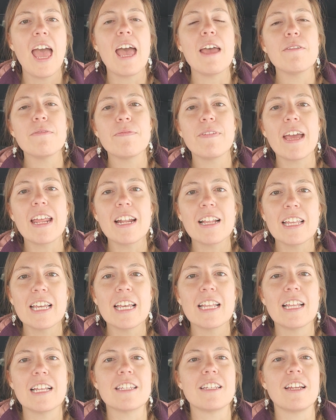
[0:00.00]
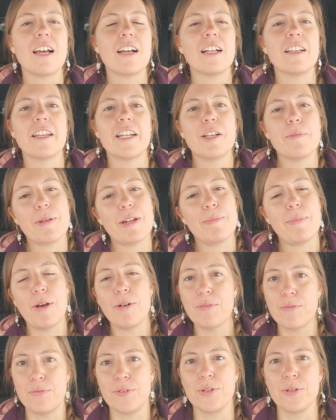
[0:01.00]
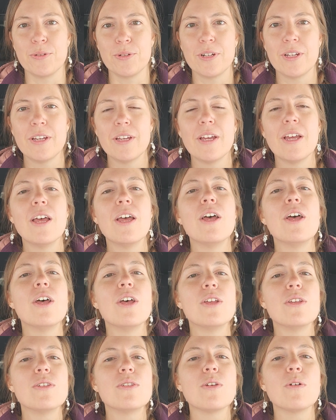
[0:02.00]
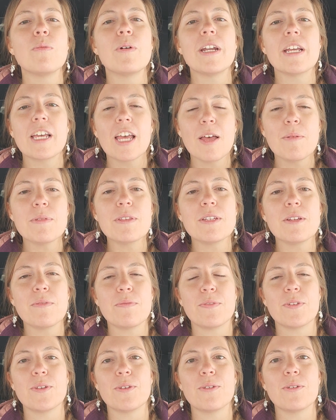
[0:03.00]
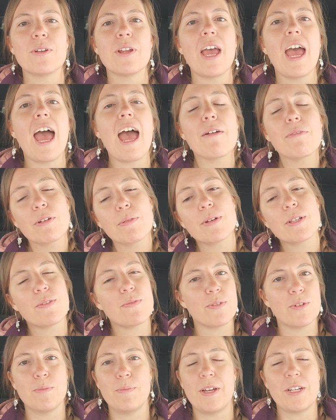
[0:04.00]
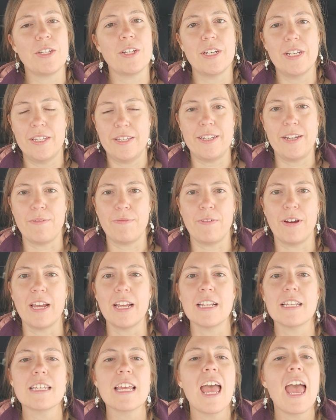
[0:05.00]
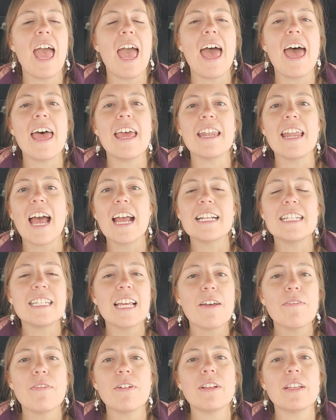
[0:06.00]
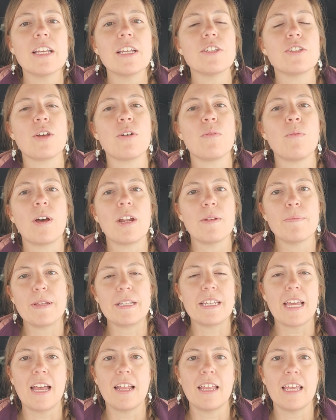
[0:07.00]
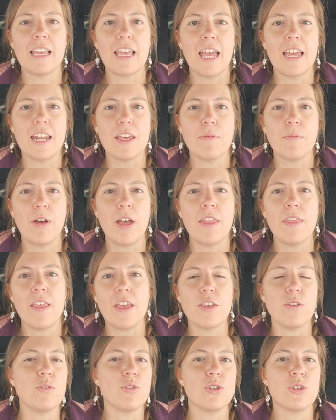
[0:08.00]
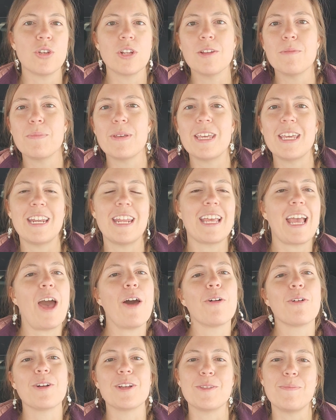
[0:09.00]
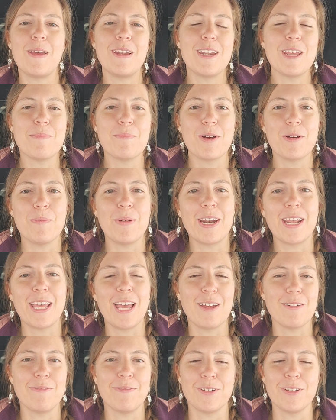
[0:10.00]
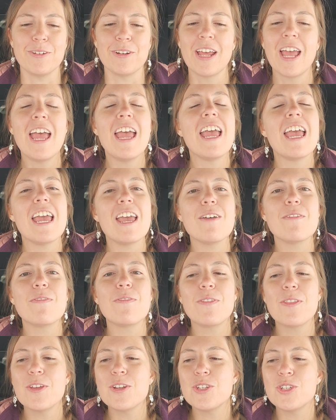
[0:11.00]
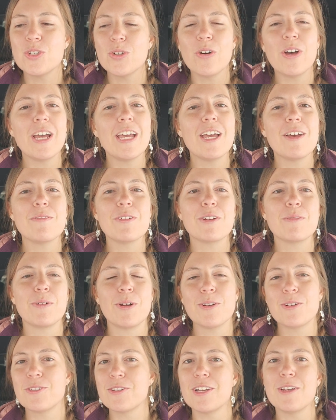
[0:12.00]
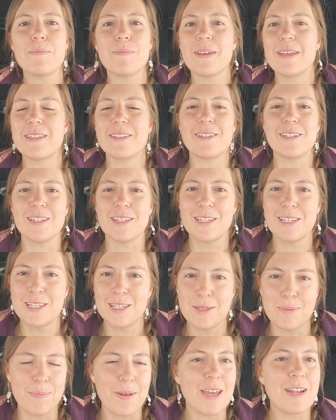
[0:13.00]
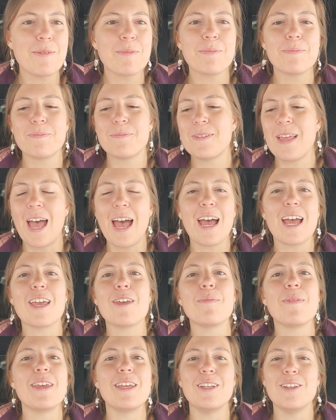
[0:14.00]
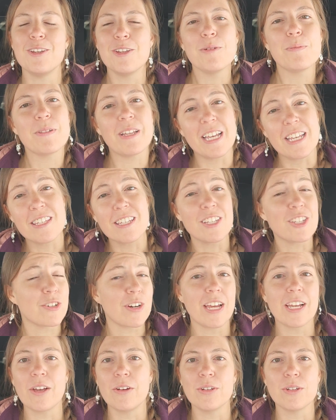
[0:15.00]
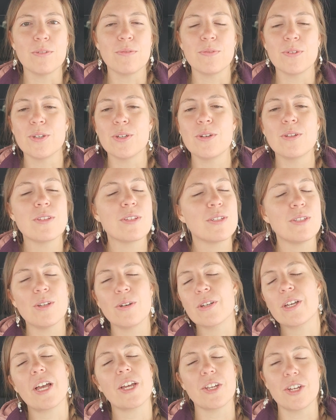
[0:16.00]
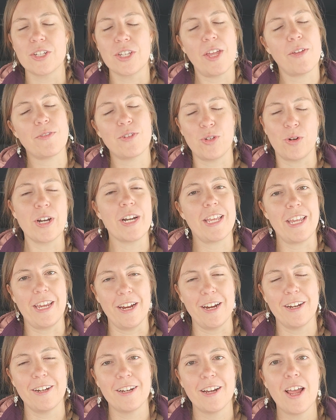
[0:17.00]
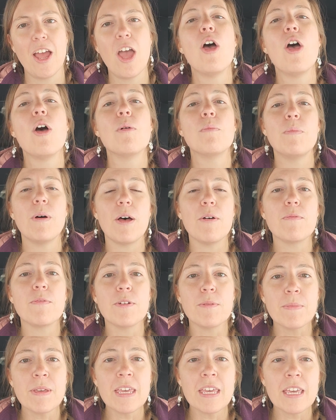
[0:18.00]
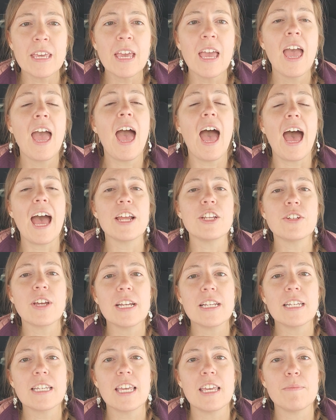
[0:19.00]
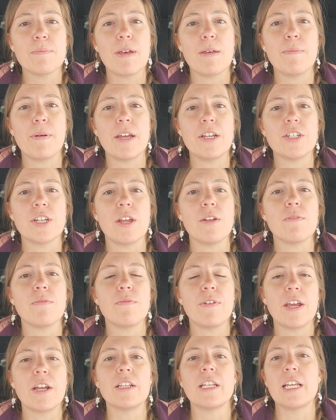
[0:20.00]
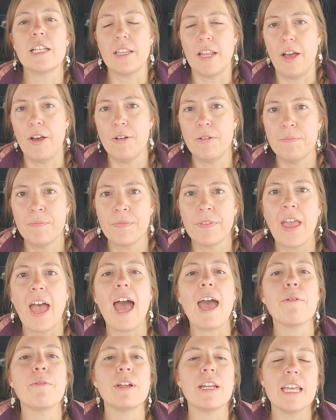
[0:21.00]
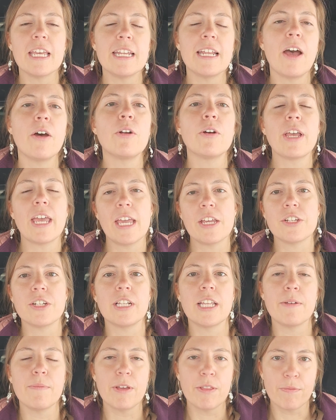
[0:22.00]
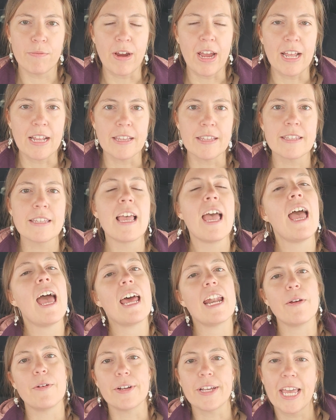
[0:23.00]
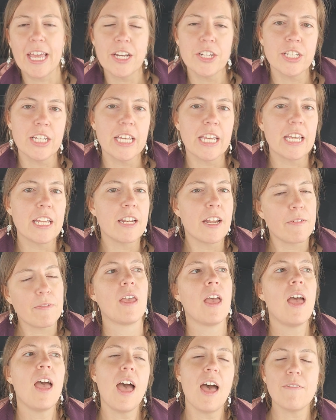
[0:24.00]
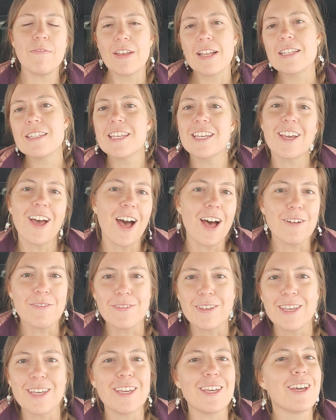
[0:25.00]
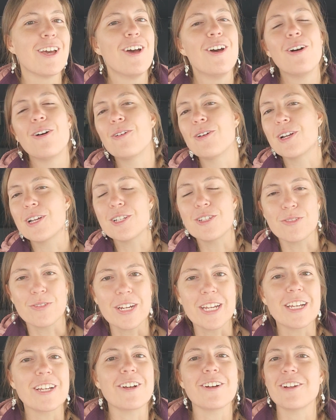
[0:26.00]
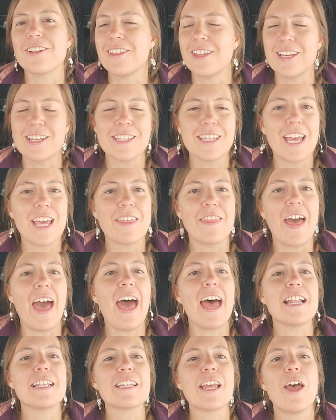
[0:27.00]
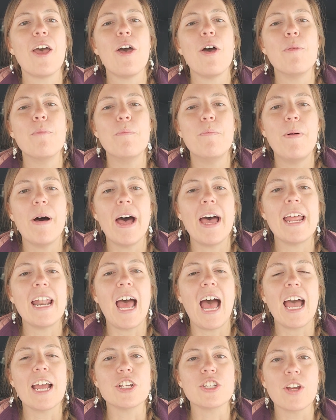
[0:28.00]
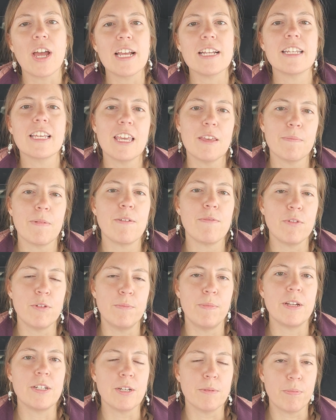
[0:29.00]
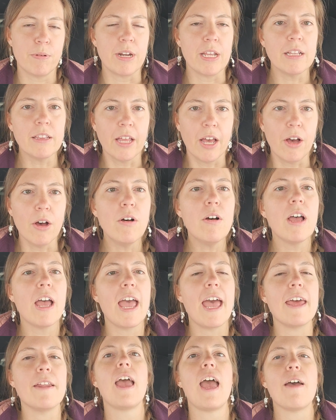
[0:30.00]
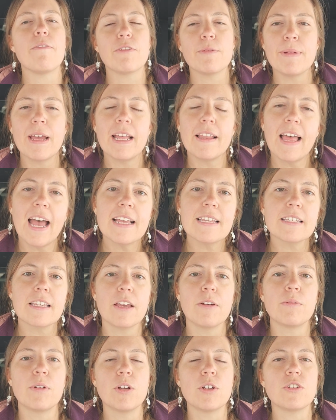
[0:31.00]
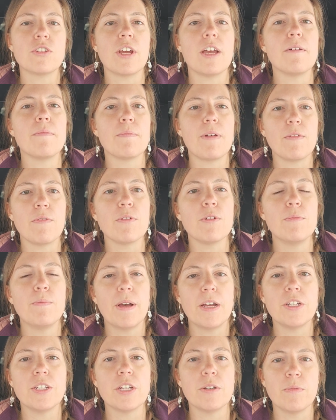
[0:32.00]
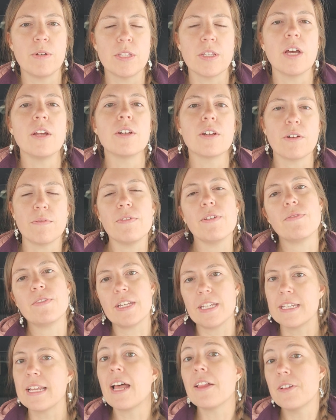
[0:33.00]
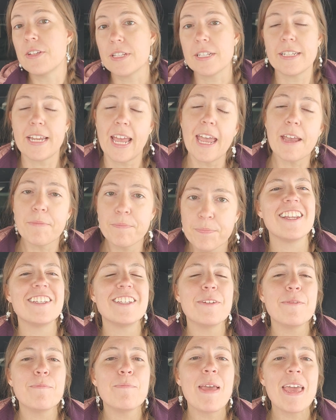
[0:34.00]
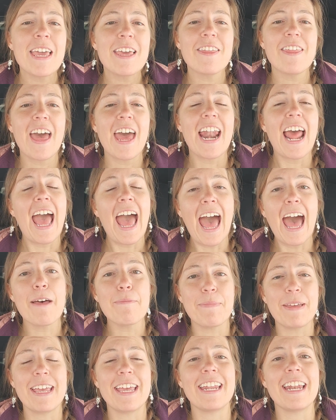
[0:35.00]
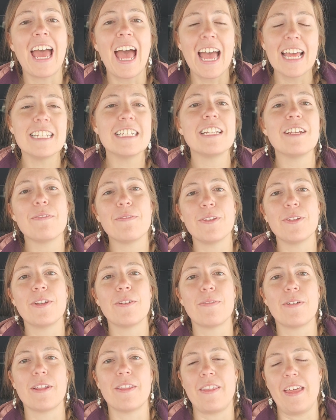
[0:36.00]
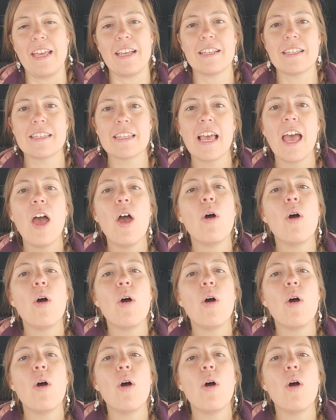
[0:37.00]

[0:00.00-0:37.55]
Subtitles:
And finally, let's talk a little bit about food. So when it comes to food, everyone's food budget is different. And I definitely don't want to be telling anyone that you shouldn't be eating out or spending more money on food. If the joy of your road trip is to spend time in new places, trying out new foods, don't cut yourself short here. But for me, I tried to keep my budget fairly low. I would eat out occasionally with friends, and I will occasionally get a fancy coffee or a drink or things like that. But I tried to keep my food budget pretty low. And for my Alaska road trip, my food budget was under $15 a day. To make that happen, I did a few different things.